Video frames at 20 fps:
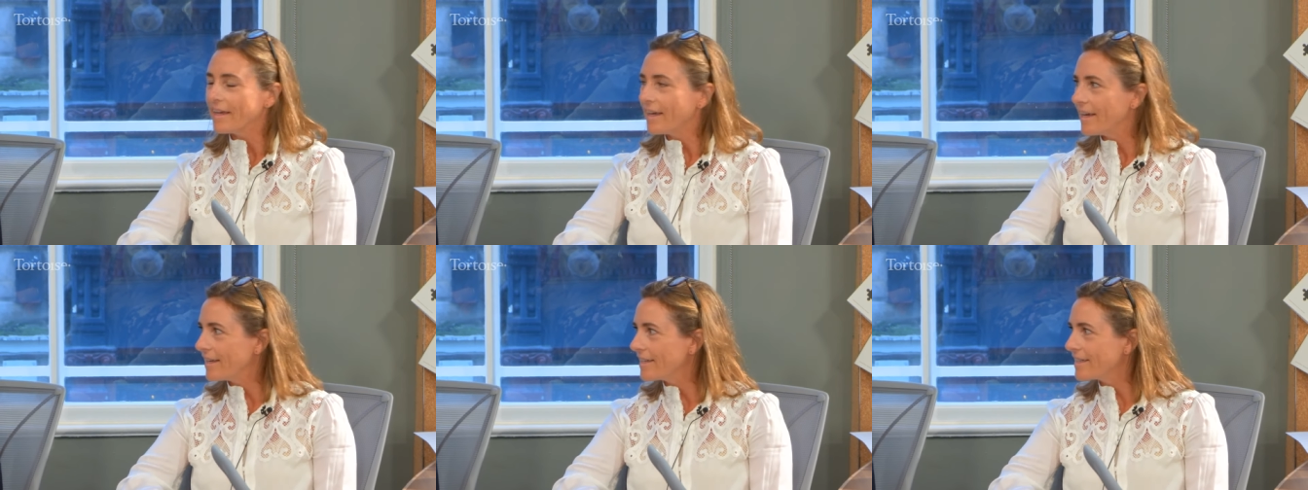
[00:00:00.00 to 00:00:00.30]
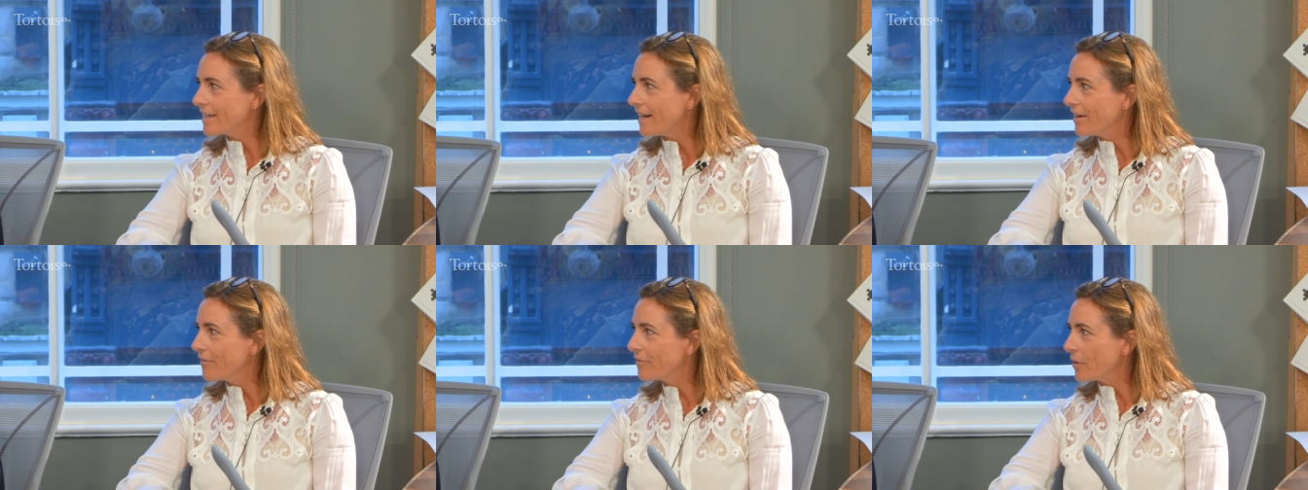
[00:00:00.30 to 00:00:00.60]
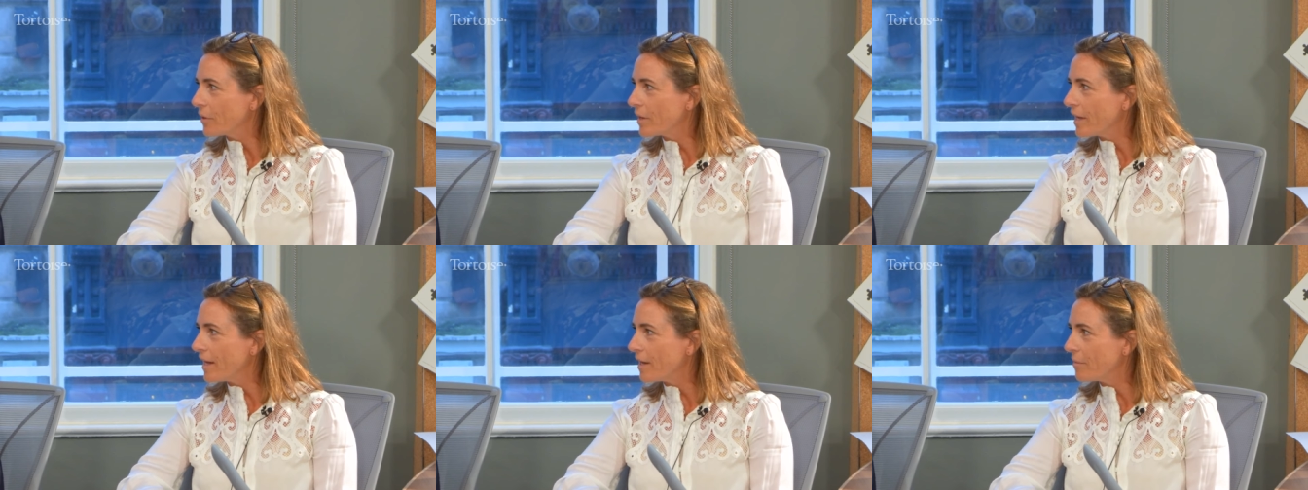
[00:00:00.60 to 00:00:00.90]
And I
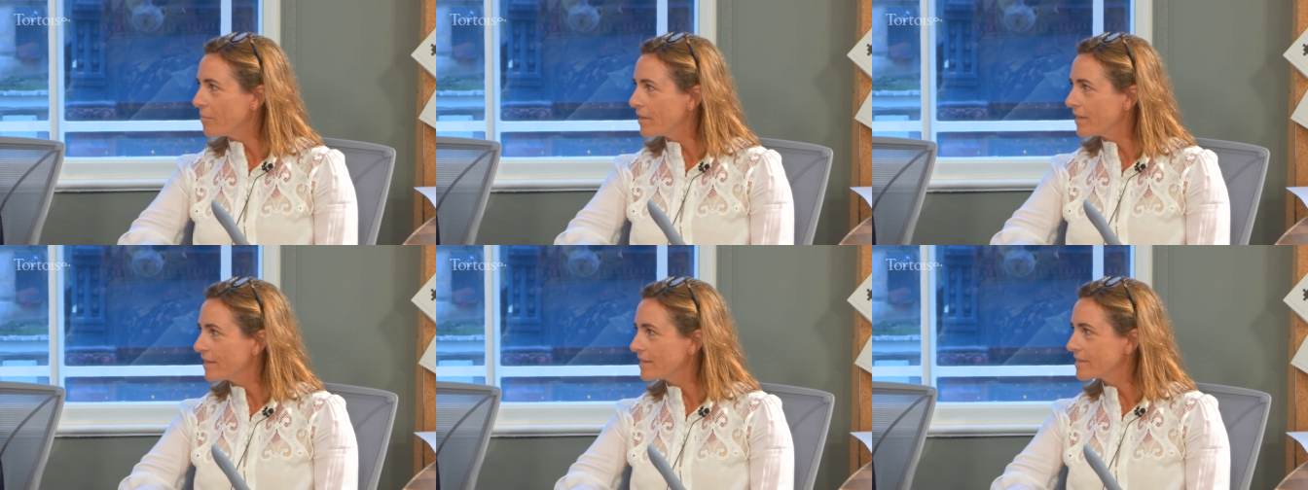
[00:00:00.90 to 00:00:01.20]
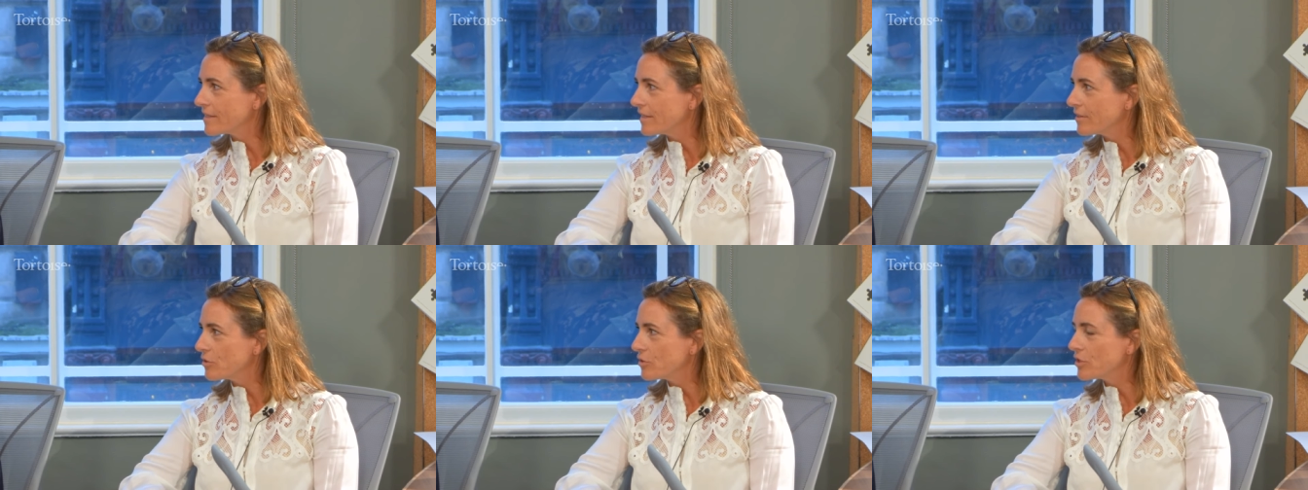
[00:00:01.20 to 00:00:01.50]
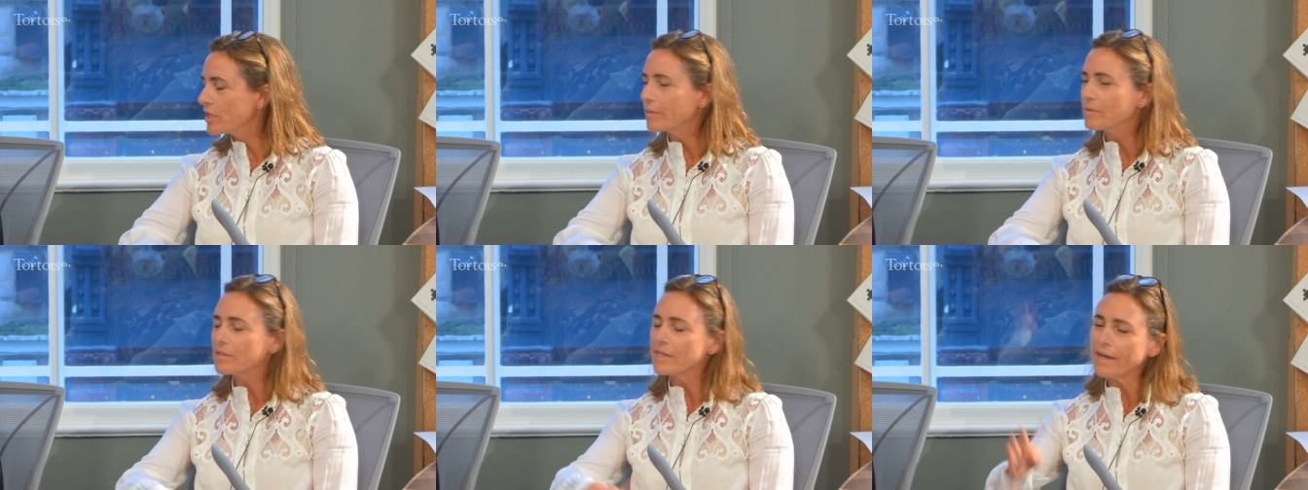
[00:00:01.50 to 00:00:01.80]
very happily said to
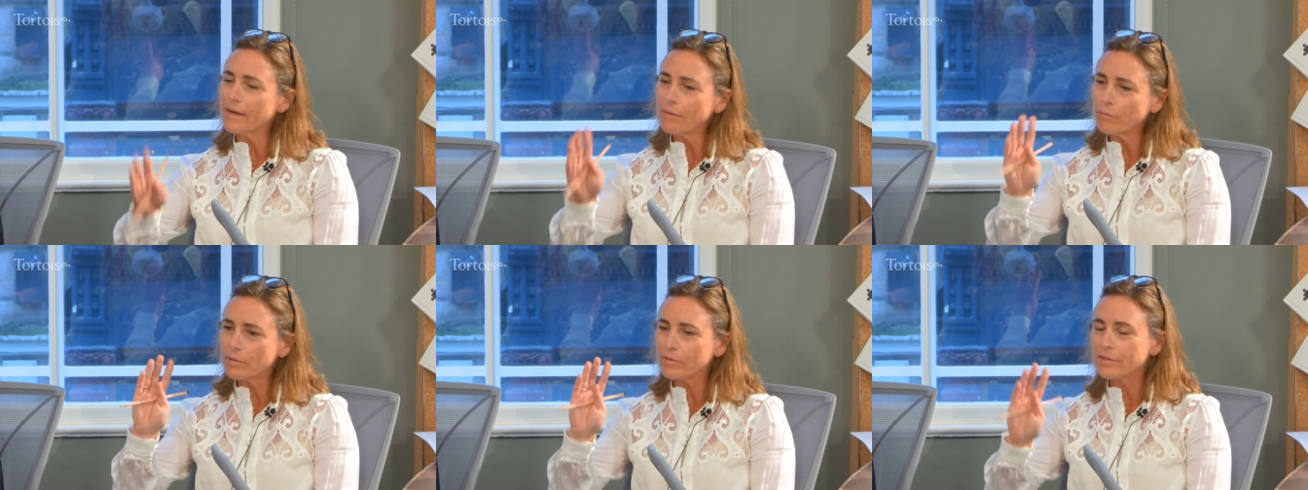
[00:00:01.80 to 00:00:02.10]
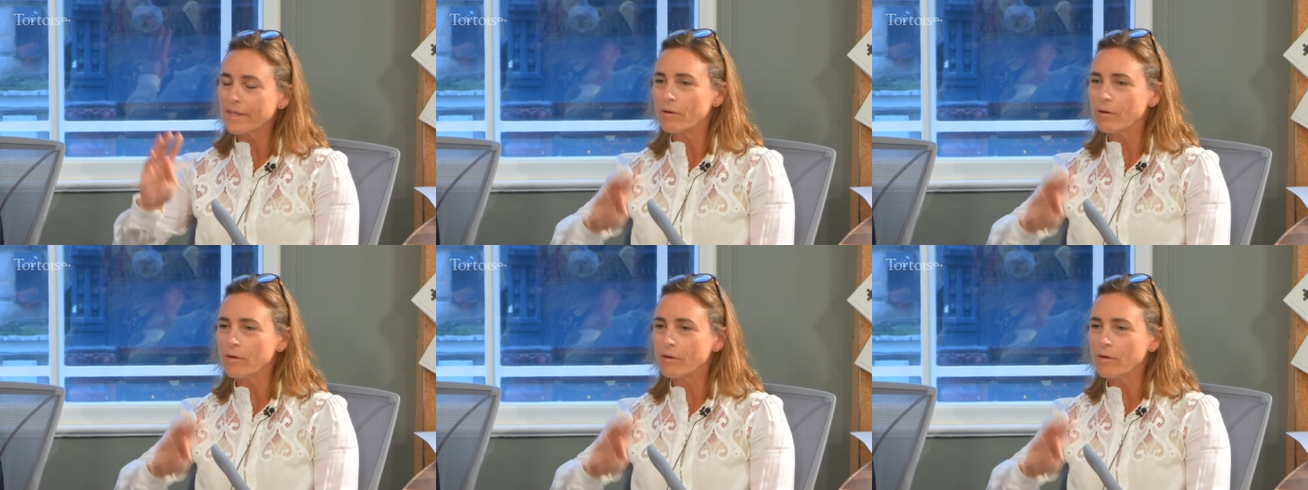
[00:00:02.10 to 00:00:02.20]
James, yeah, well,